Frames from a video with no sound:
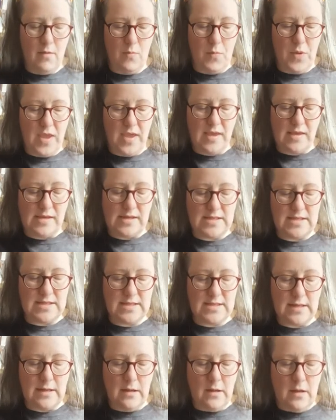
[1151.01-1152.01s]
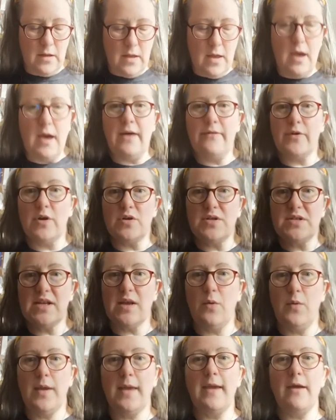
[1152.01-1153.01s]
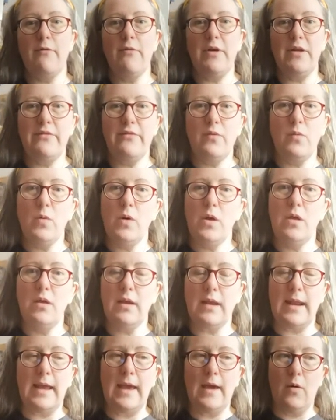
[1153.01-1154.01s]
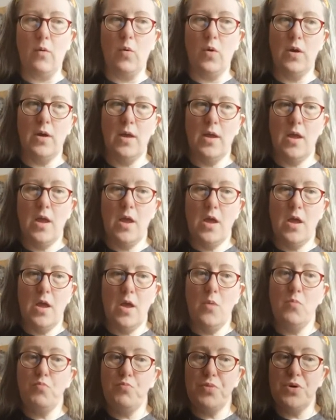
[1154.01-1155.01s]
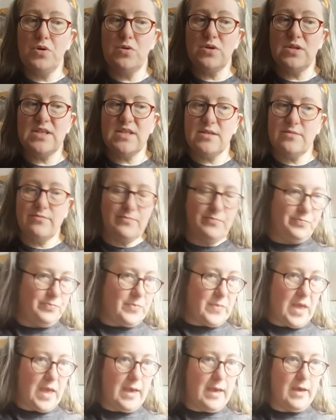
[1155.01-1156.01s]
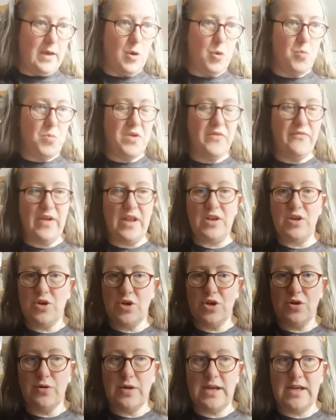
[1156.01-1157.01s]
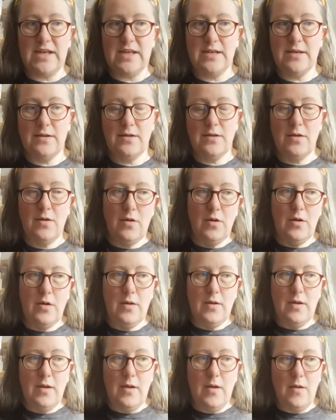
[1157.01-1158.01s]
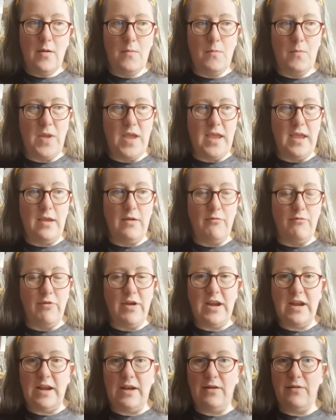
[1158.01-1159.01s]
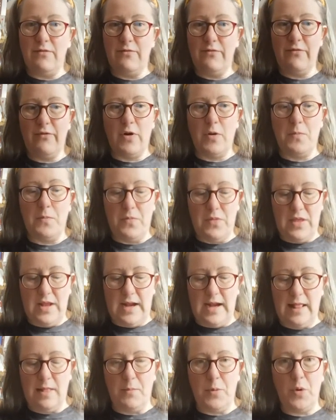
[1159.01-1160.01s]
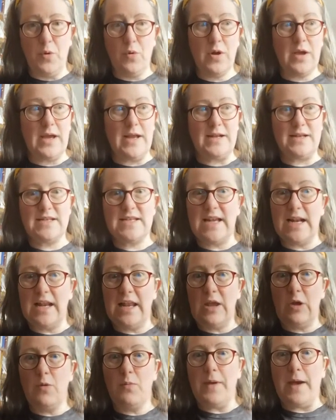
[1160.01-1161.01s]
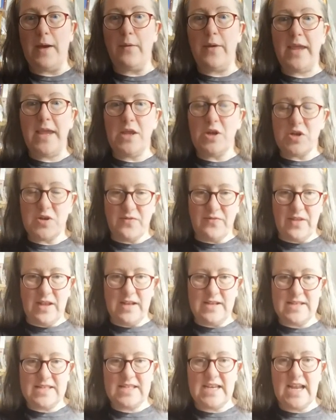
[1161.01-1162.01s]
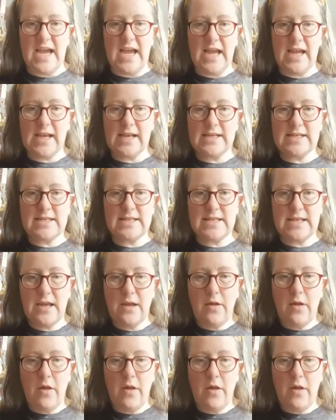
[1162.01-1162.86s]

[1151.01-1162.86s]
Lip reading: because I've got to go and get ready for work now. But I hope you've enjoyed me reading from the little book and telling you about each of the snacks.